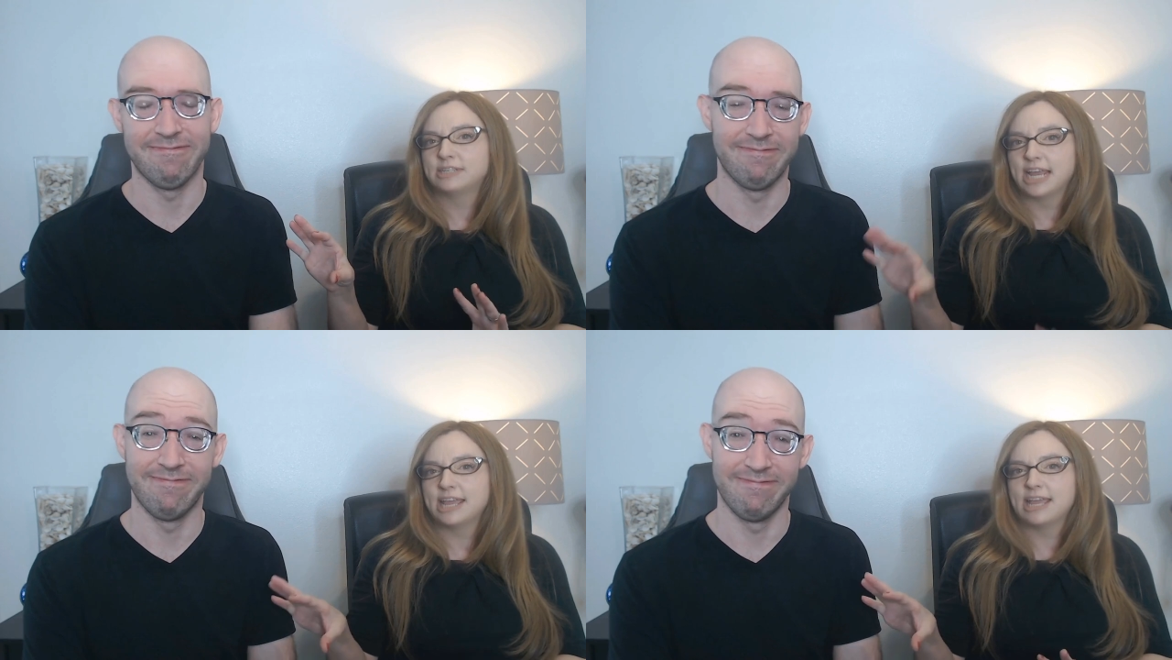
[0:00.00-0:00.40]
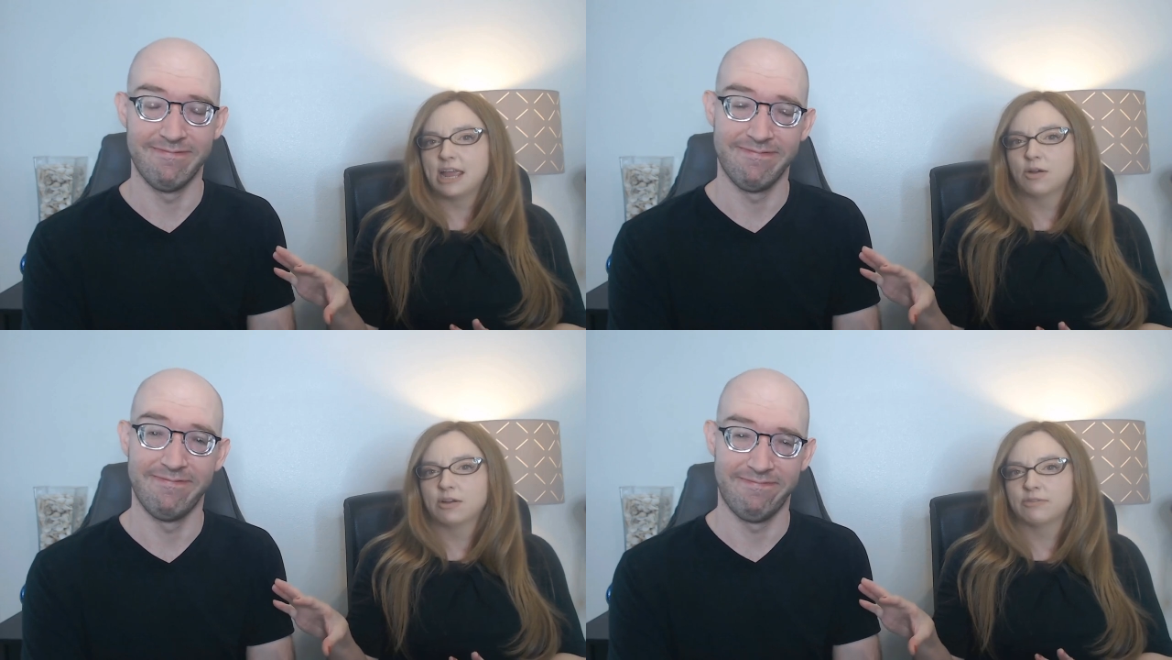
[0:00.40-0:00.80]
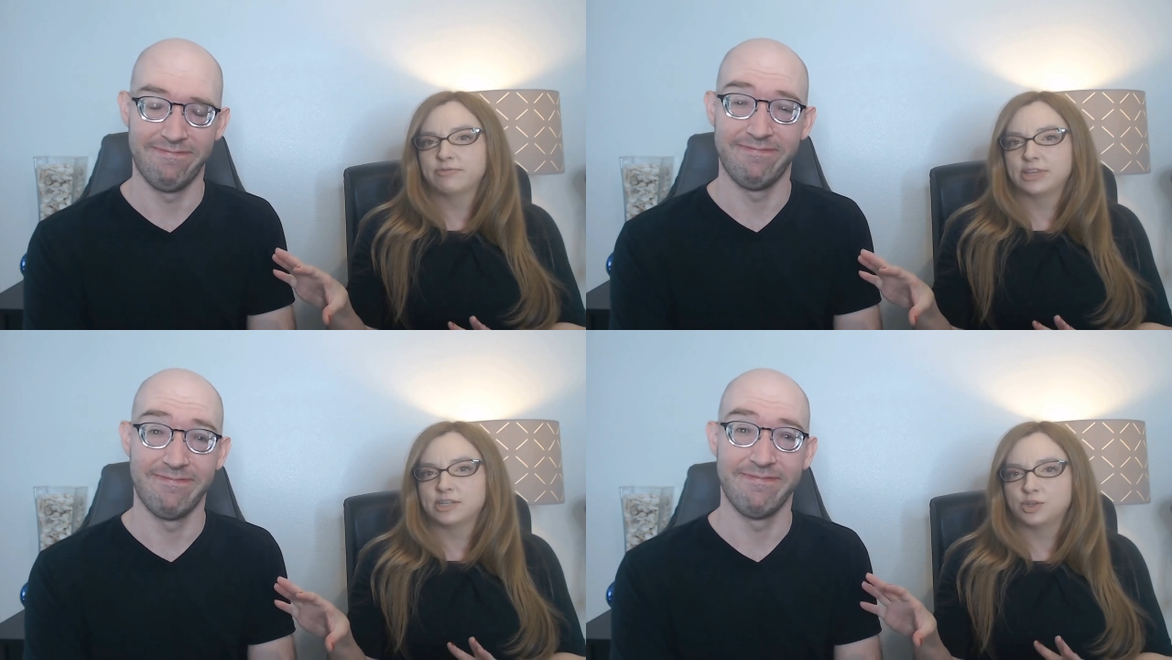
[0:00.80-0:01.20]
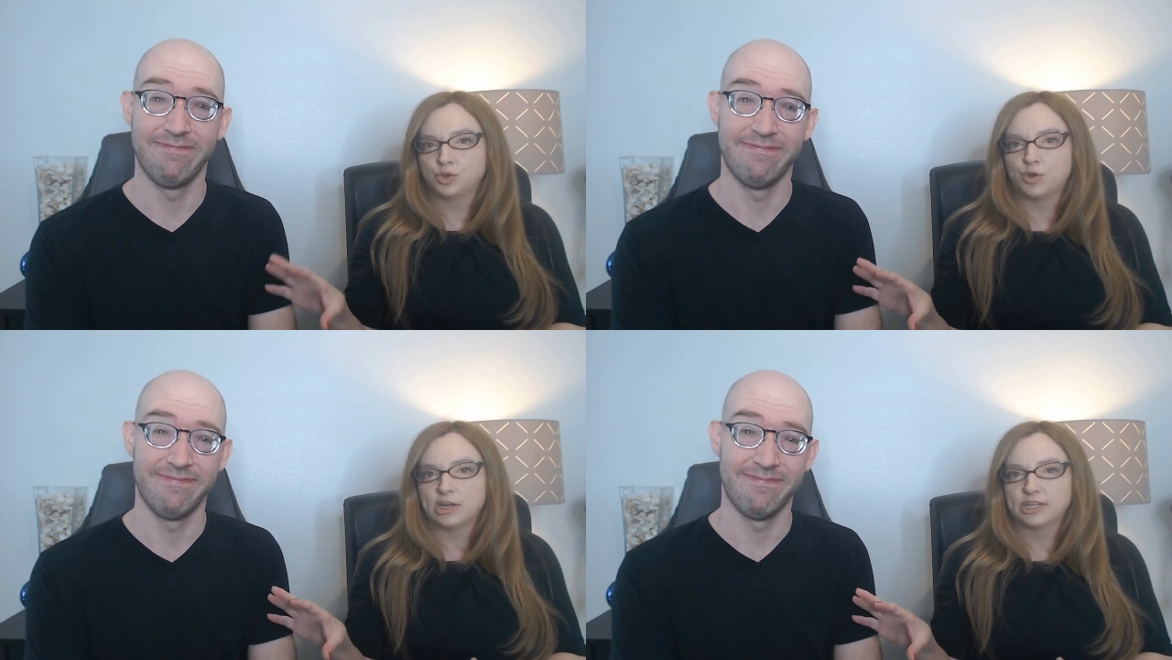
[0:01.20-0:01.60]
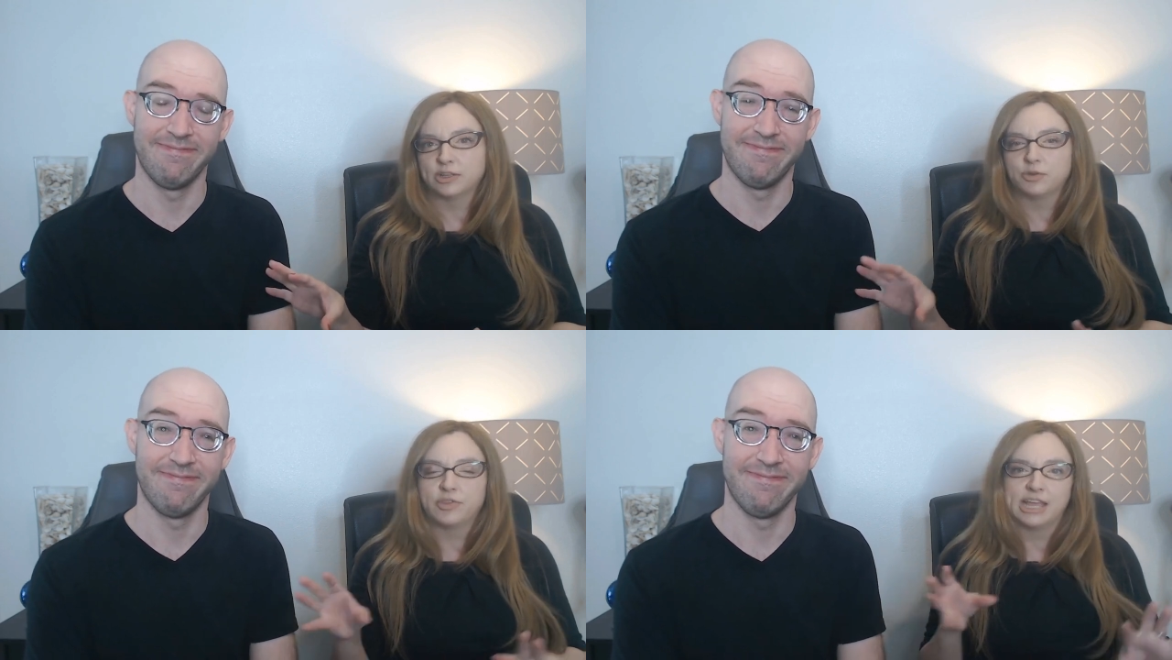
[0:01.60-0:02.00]
Speaker 1: taking care of this drug
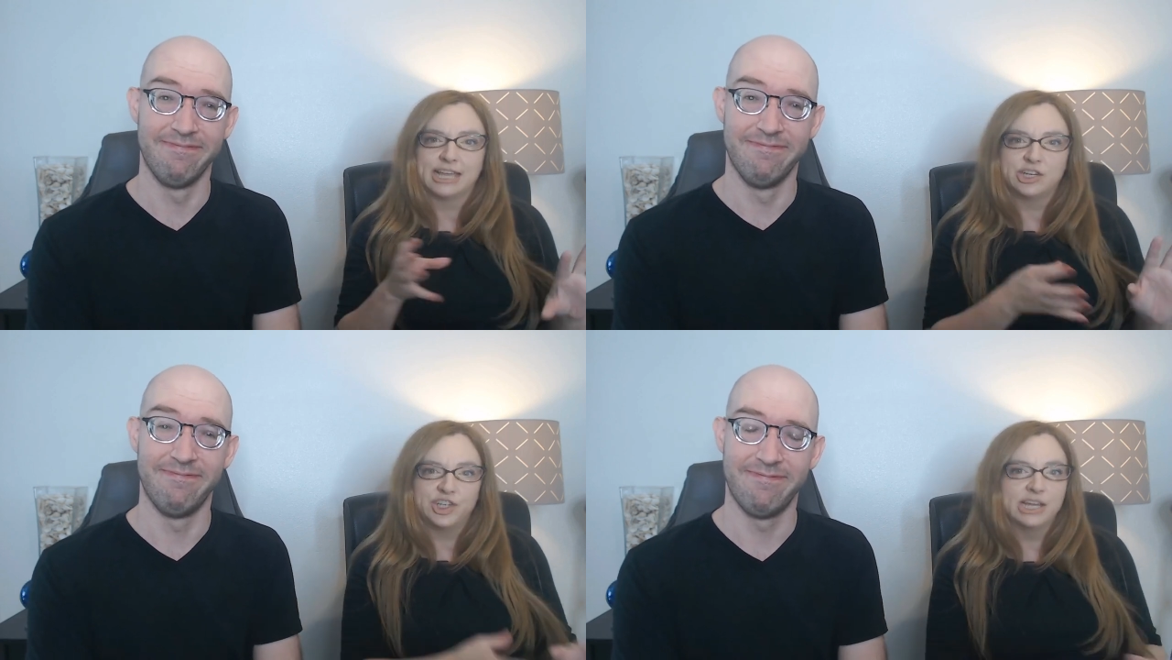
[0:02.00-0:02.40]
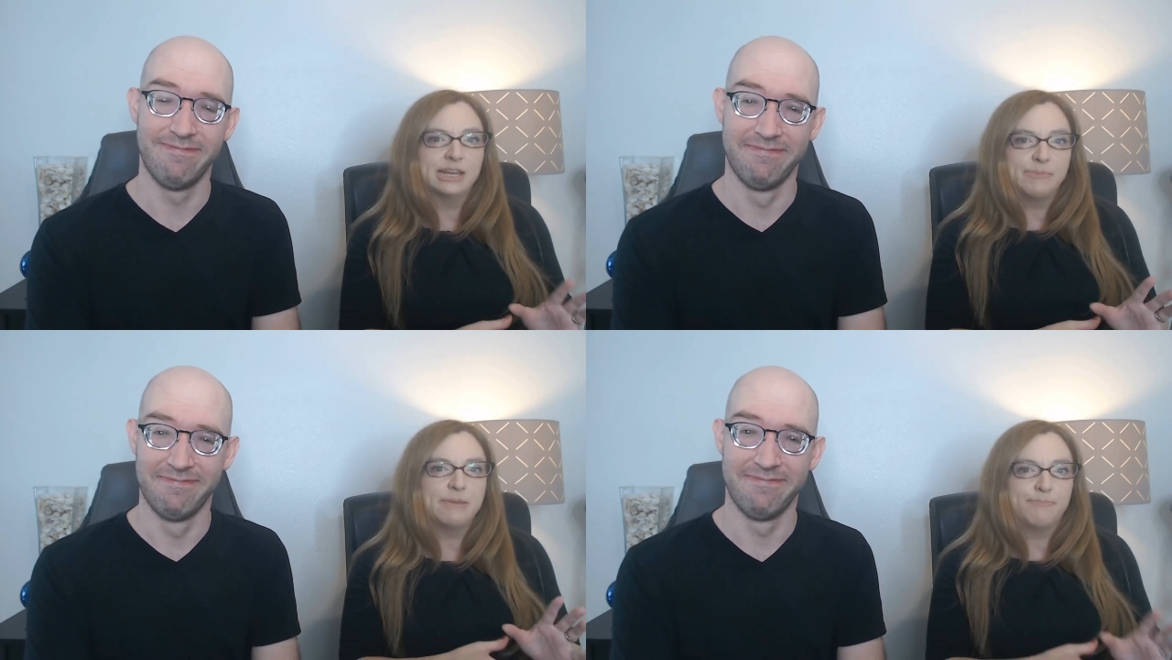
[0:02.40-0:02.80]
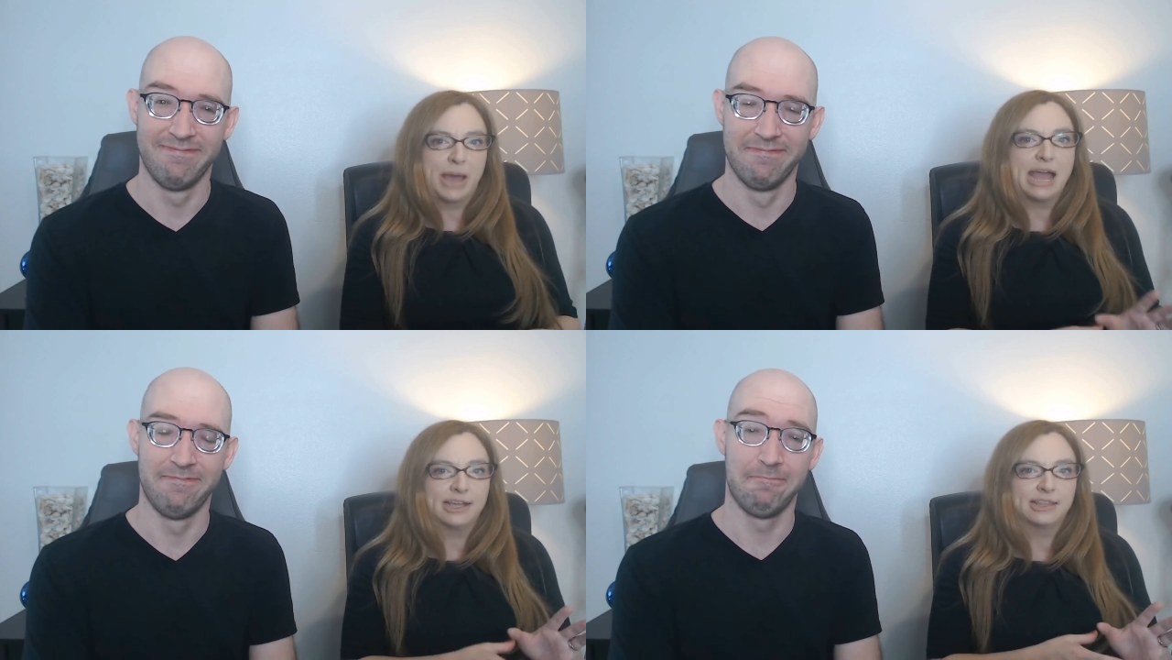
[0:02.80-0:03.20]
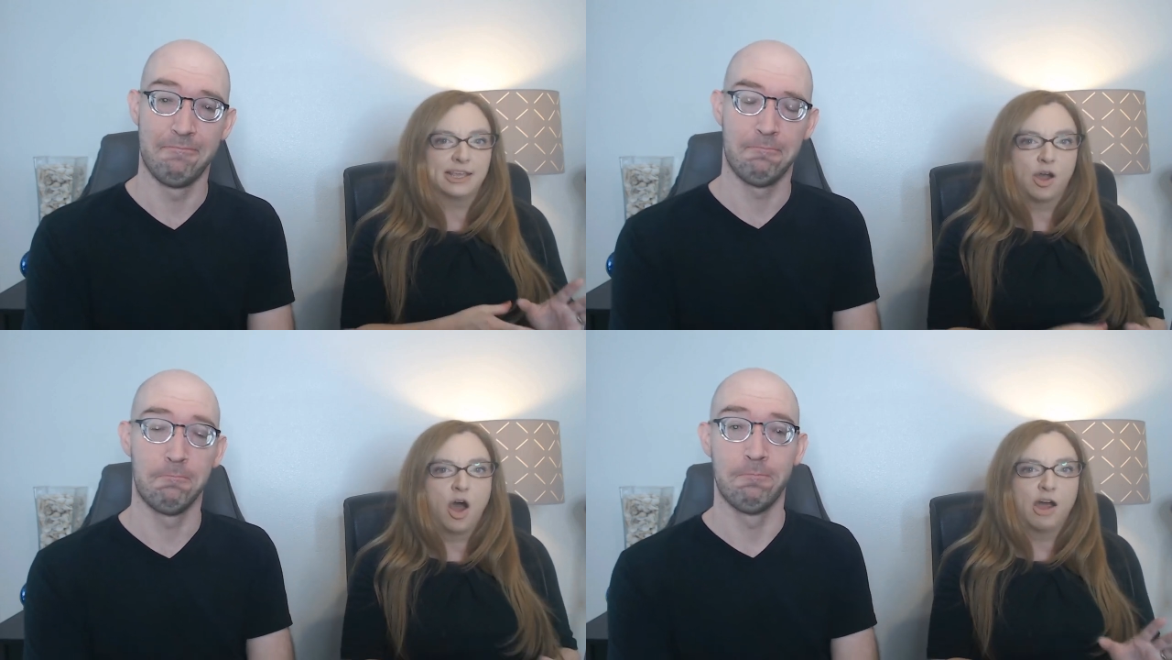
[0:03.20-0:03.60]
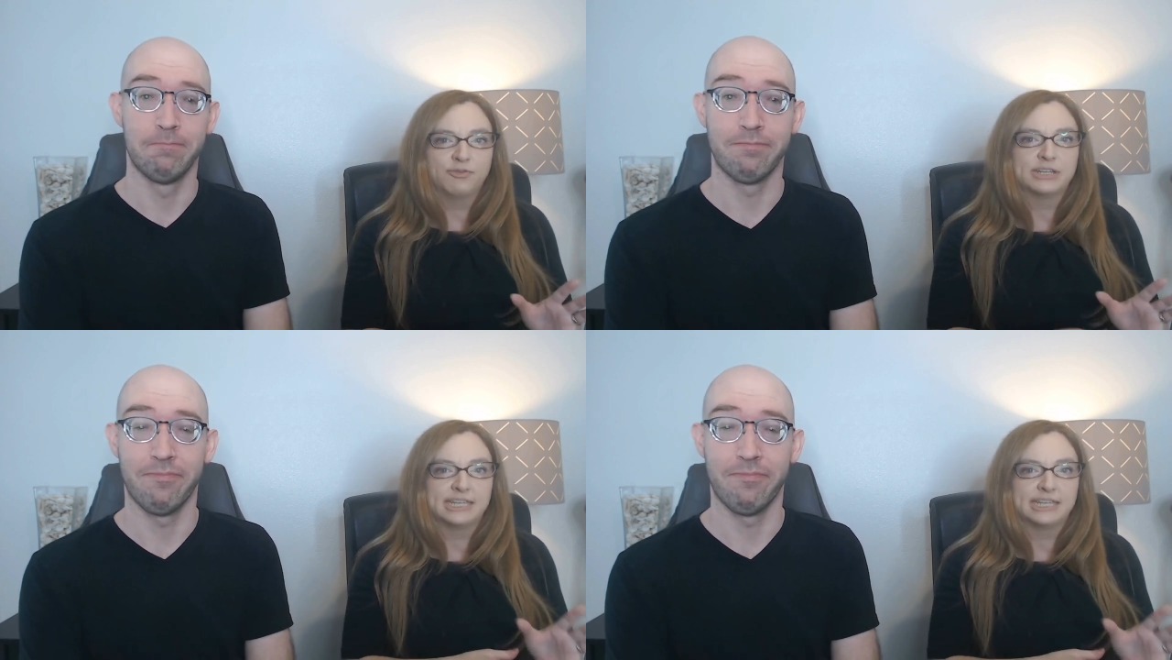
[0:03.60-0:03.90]
dealer thing, is she going to be back at the office